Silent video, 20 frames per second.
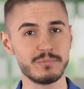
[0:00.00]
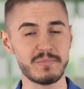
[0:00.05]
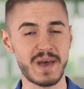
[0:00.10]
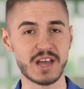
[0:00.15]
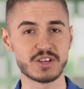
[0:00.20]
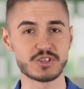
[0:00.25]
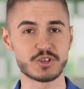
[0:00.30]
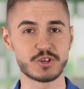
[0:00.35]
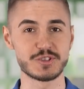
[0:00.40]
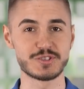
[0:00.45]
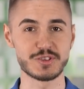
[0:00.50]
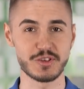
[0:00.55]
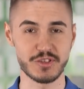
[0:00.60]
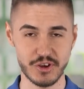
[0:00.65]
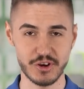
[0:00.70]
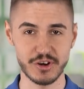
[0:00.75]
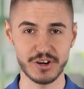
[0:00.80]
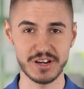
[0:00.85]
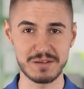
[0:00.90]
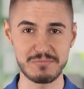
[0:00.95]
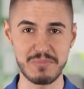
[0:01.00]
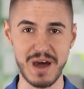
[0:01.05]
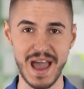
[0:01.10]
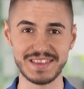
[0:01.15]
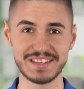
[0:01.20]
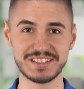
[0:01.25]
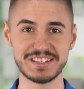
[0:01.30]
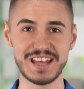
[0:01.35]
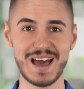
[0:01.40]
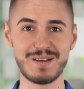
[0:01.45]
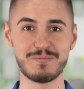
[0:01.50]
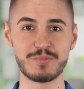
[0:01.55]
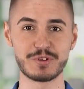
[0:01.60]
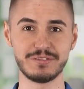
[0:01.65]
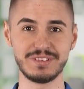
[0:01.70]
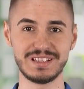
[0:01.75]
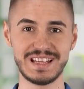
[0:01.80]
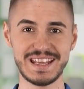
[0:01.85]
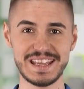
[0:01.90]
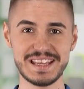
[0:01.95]
measures authority by the number
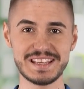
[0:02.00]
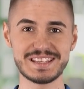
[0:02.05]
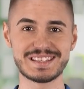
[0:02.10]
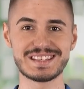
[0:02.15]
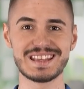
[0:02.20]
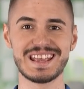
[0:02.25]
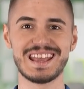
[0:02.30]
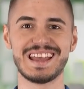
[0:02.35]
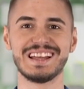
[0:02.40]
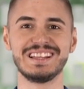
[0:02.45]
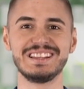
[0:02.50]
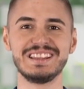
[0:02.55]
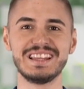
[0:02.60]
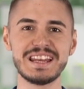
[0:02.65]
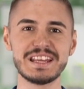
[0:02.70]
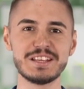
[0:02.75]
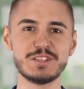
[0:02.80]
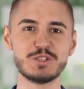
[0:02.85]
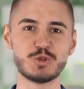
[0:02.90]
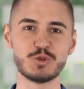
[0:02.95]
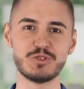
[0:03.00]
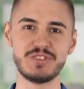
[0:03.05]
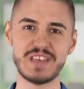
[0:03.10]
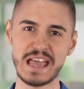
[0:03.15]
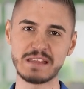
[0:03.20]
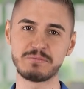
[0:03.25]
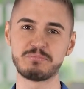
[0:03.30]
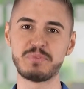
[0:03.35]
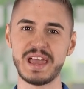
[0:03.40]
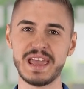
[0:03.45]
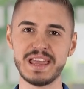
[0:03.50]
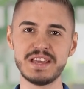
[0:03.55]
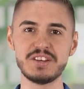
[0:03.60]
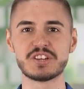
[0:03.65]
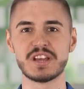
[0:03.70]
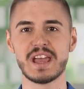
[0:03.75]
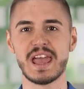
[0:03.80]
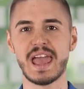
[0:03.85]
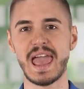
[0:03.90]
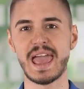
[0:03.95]
of links leading to that
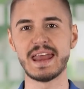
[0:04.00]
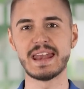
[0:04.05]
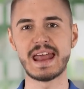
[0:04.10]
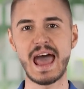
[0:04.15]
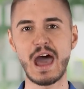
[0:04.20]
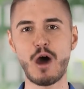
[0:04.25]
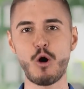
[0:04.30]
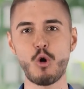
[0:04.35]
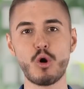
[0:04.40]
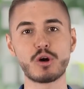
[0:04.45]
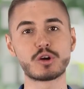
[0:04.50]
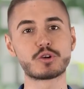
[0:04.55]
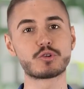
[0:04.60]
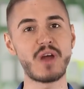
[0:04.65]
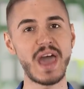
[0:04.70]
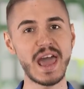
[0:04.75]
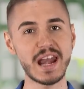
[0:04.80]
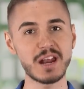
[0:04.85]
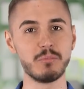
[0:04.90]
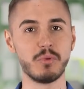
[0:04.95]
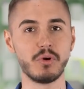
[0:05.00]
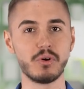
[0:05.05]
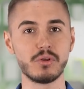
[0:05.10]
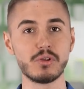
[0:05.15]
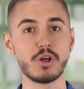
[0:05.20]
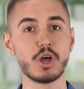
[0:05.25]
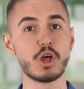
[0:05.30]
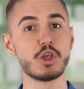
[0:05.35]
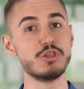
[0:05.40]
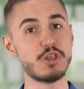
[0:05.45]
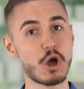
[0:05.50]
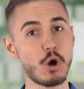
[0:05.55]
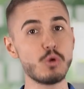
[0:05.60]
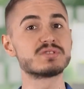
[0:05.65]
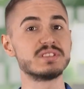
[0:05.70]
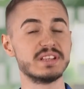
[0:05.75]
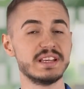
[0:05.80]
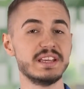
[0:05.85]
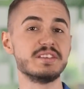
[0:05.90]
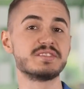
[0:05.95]
page and how credible
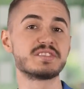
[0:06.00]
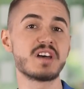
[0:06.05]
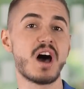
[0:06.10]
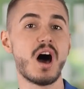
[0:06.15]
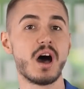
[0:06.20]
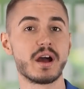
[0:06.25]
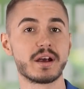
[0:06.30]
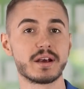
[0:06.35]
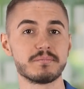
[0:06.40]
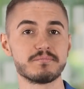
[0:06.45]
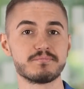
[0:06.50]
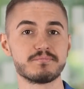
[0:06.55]
those links are.